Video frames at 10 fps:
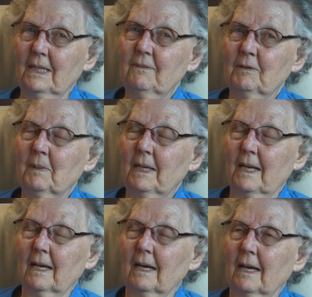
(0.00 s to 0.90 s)
Eva
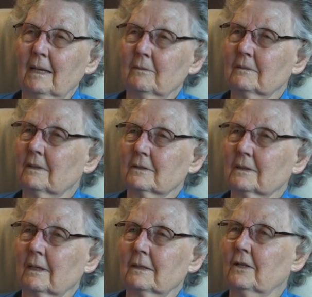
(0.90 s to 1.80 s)
May, I,
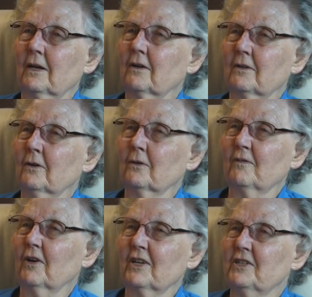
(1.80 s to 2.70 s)
I dare know
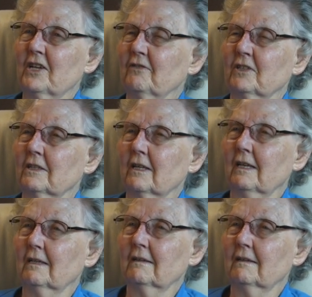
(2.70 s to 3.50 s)
very definitely.